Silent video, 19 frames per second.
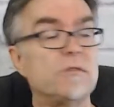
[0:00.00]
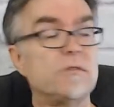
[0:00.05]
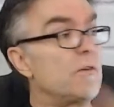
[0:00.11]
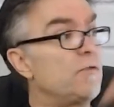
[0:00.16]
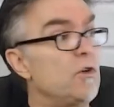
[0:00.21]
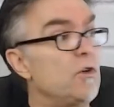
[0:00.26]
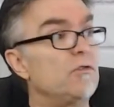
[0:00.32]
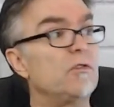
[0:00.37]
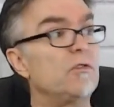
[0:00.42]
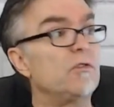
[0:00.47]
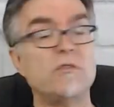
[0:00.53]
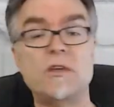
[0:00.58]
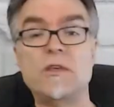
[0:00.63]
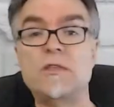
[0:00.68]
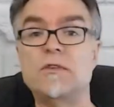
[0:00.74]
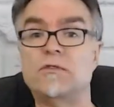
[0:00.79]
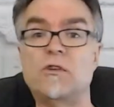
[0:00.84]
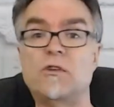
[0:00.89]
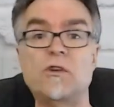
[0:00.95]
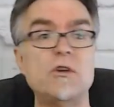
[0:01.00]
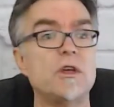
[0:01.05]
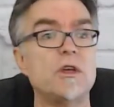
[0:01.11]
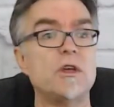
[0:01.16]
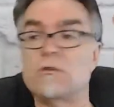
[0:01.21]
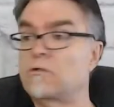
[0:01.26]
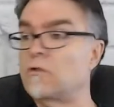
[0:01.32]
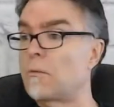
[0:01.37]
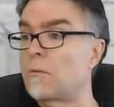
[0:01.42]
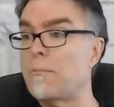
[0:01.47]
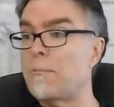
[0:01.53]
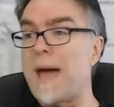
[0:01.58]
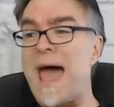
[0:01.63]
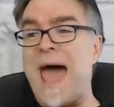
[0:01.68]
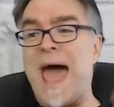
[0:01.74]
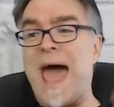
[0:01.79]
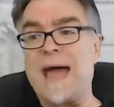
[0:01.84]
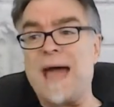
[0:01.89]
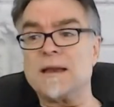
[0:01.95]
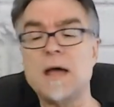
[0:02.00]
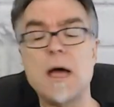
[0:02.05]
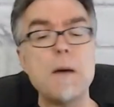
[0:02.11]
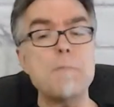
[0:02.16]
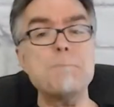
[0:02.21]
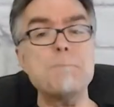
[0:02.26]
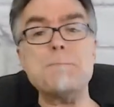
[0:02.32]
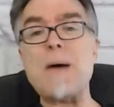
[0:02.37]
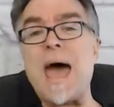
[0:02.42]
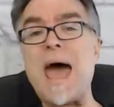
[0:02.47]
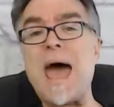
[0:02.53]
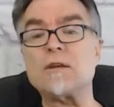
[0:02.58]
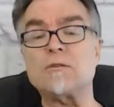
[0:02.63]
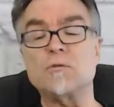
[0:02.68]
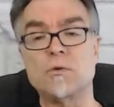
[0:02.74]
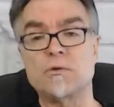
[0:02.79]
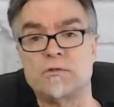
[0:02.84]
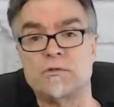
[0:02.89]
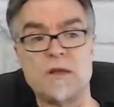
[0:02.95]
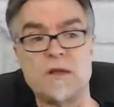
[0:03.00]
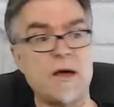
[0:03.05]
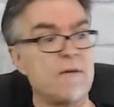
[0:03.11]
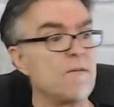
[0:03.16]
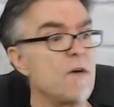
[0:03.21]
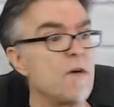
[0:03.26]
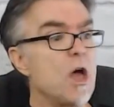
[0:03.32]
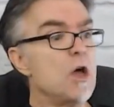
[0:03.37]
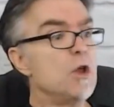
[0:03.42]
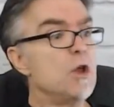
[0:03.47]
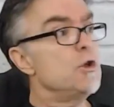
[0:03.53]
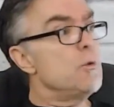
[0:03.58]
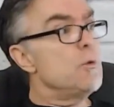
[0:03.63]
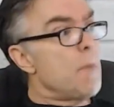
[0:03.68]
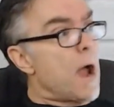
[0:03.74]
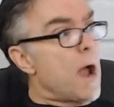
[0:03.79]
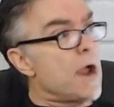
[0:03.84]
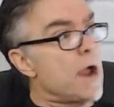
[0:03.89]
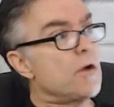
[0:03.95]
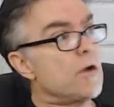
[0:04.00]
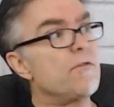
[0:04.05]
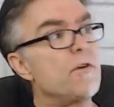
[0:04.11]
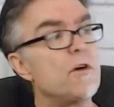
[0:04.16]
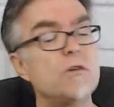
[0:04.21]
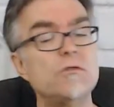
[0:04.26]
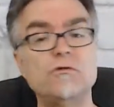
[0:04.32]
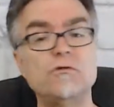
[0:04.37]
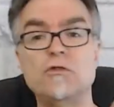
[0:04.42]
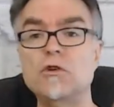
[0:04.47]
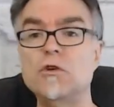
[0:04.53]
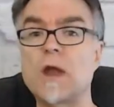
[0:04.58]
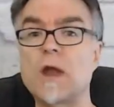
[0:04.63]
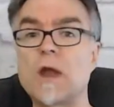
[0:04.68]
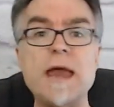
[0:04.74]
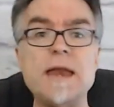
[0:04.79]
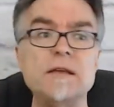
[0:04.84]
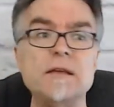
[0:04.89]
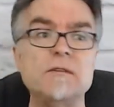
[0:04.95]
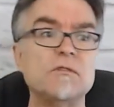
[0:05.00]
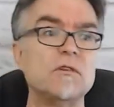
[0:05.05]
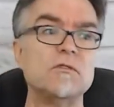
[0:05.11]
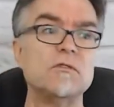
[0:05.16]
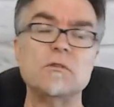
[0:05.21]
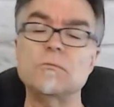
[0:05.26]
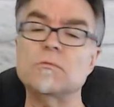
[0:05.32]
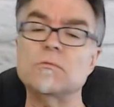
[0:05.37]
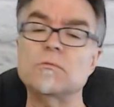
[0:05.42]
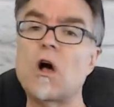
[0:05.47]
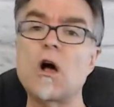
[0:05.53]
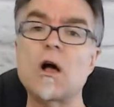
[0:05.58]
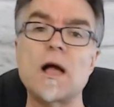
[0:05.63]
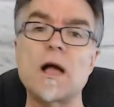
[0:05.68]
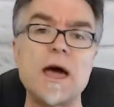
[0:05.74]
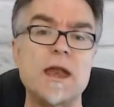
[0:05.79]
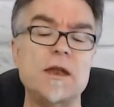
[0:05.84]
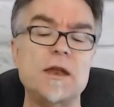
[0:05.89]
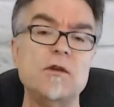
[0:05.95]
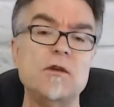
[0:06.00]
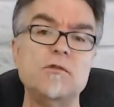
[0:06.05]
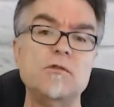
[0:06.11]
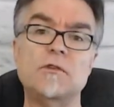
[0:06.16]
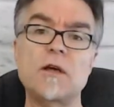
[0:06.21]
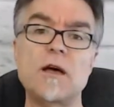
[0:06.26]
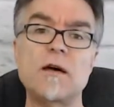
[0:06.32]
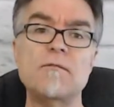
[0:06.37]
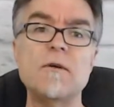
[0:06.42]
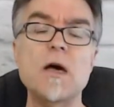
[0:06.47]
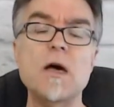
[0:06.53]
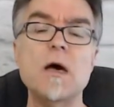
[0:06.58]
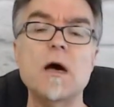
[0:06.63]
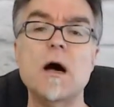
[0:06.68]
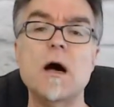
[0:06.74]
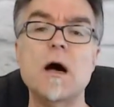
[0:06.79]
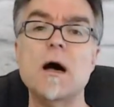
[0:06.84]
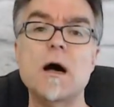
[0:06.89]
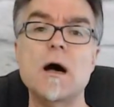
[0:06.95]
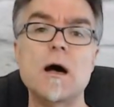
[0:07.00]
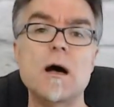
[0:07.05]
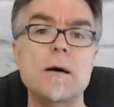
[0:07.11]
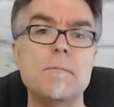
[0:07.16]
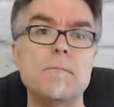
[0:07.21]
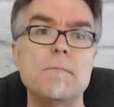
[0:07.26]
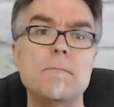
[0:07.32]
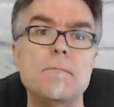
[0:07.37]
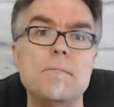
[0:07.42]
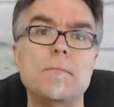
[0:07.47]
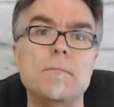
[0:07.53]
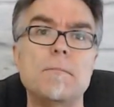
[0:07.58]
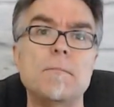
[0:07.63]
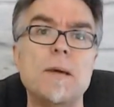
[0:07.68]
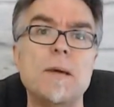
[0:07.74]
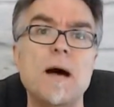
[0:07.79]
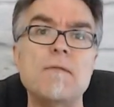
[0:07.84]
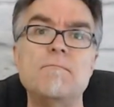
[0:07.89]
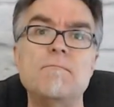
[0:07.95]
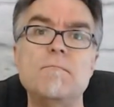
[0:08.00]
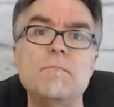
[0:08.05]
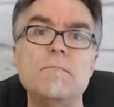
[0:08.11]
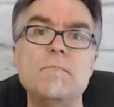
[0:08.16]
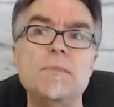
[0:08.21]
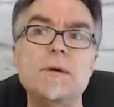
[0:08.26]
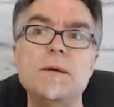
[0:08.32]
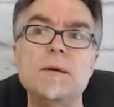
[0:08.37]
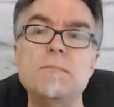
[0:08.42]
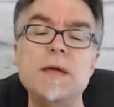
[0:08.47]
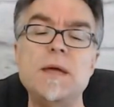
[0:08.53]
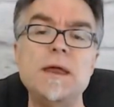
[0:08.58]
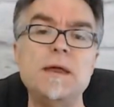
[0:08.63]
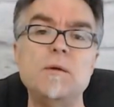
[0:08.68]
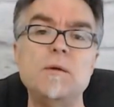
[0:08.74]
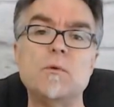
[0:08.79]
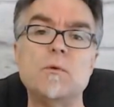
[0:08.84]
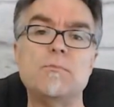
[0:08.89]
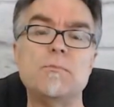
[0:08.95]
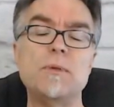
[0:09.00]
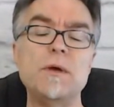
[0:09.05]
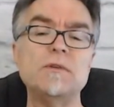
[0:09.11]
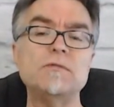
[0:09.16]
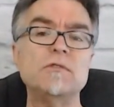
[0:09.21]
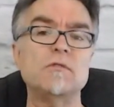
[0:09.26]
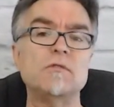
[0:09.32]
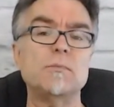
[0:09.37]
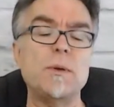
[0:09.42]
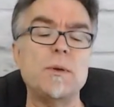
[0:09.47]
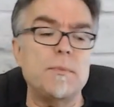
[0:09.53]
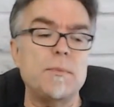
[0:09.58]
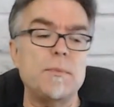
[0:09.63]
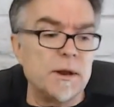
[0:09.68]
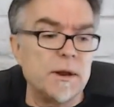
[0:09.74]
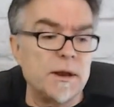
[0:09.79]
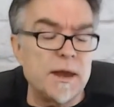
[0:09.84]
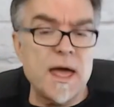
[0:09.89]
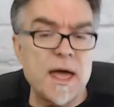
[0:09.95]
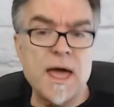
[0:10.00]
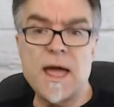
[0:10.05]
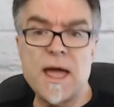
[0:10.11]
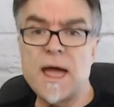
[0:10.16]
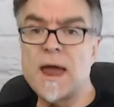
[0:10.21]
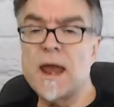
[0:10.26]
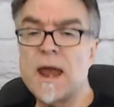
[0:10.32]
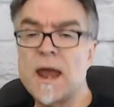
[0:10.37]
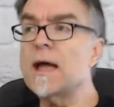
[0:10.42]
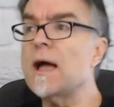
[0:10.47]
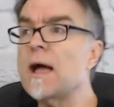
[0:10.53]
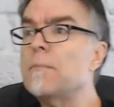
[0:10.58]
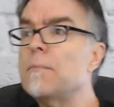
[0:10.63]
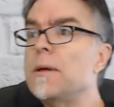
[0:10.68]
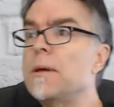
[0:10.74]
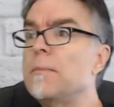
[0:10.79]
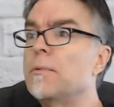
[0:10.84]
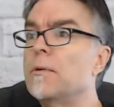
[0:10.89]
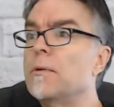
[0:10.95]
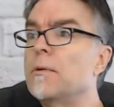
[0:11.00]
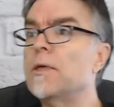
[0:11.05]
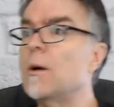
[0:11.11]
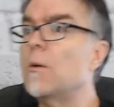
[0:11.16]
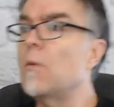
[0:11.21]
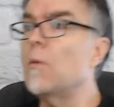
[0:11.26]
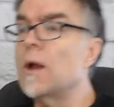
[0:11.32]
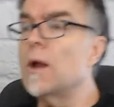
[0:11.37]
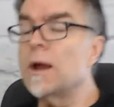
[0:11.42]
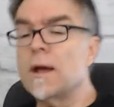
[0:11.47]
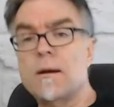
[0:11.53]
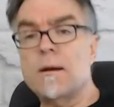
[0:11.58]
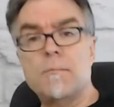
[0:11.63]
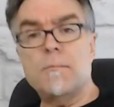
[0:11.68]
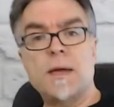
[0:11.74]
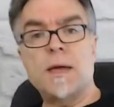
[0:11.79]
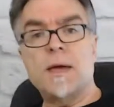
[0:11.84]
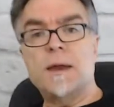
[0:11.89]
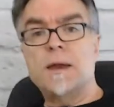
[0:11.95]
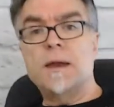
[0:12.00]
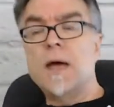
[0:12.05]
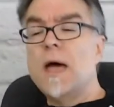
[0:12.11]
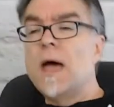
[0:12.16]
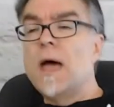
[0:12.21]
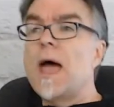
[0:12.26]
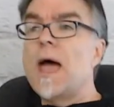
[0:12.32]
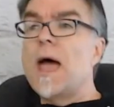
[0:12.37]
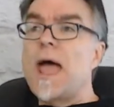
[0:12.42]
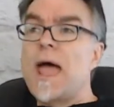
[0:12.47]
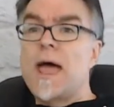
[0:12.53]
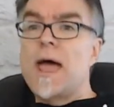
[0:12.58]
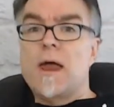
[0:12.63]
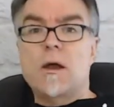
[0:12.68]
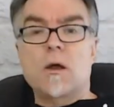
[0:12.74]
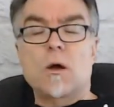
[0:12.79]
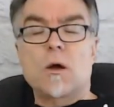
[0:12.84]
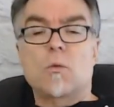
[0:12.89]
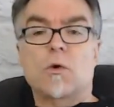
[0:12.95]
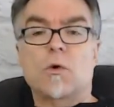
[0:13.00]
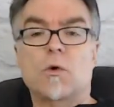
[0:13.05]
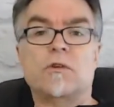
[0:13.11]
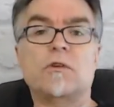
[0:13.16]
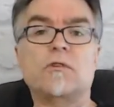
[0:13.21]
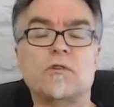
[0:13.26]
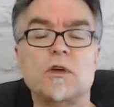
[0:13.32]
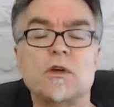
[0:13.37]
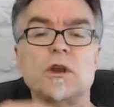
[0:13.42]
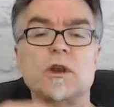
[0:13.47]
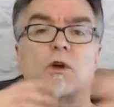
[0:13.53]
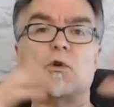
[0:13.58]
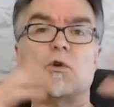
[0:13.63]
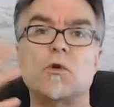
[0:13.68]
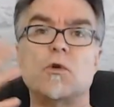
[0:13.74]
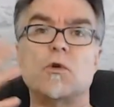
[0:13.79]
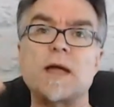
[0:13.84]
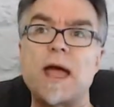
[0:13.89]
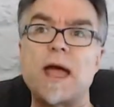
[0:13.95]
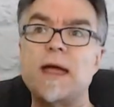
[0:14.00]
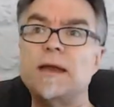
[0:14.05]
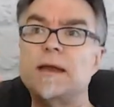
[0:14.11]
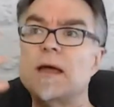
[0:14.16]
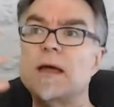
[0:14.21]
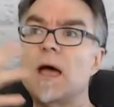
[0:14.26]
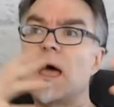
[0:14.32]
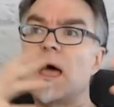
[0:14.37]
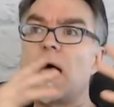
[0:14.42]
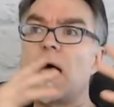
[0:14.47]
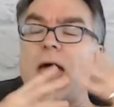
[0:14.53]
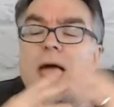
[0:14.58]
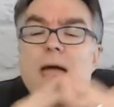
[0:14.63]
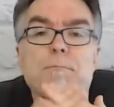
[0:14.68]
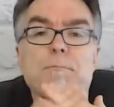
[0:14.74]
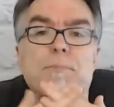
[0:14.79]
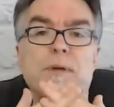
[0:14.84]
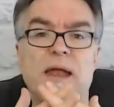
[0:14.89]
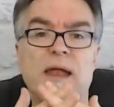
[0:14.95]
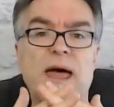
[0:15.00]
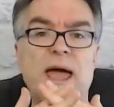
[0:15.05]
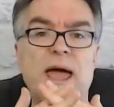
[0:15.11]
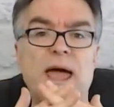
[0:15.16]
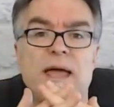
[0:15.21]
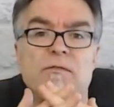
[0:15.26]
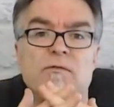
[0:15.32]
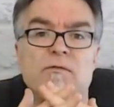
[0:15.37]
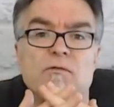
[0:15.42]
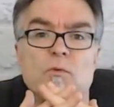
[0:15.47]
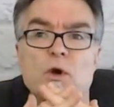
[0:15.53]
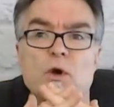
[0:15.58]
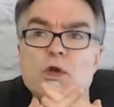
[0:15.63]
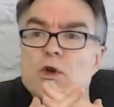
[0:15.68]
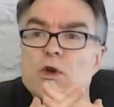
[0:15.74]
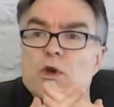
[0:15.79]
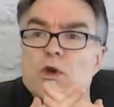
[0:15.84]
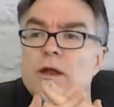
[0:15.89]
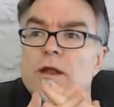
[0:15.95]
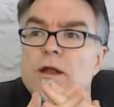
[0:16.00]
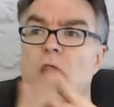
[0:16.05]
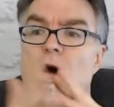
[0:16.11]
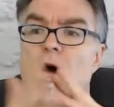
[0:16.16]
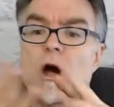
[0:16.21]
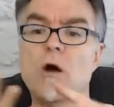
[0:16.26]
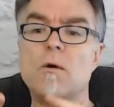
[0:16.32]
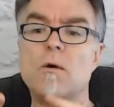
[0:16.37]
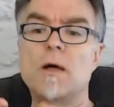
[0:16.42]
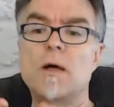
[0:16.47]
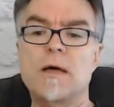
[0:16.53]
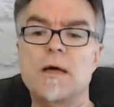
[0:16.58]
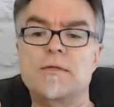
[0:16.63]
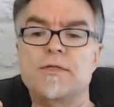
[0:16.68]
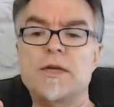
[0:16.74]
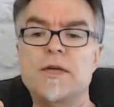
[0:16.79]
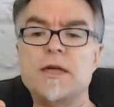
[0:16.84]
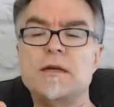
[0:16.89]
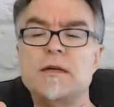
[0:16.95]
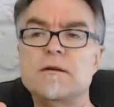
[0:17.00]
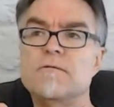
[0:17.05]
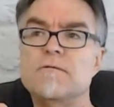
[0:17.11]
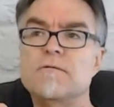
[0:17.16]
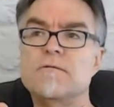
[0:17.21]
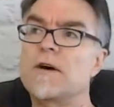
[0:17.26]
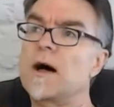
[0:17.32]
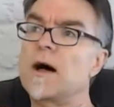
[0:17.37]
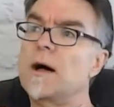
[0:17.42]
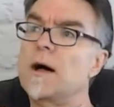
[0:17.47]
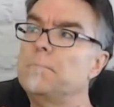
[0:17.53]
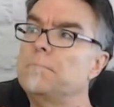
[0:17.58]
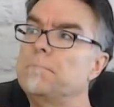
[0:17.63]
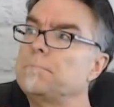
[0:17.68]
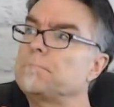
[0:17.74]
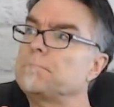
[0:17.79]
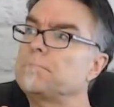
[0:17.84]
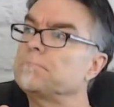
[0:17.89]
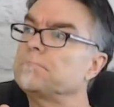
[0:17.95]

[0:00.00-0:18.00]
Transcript: stuff. You should see the studios are packed, packed with stuff. New microphones, new lighting systems, all kind of new stuff. Um, I've been meeting with business people today, and I got people that want to come in, and we're just going to create a place where you can go think of um,